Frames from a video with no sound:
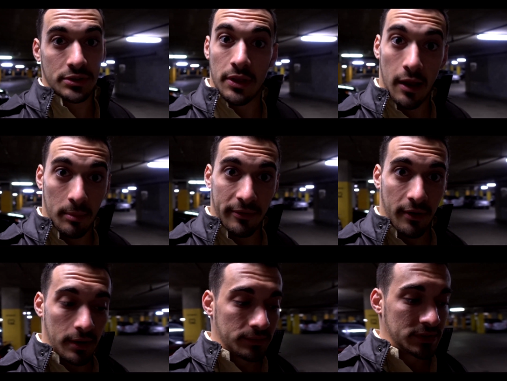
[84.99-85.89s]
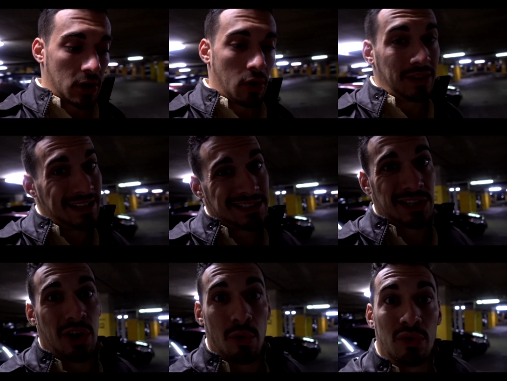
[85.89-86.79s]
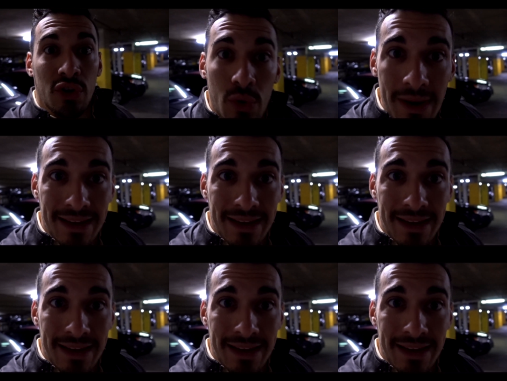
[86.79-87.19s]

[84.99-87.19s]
So that'll be fun. So let's go do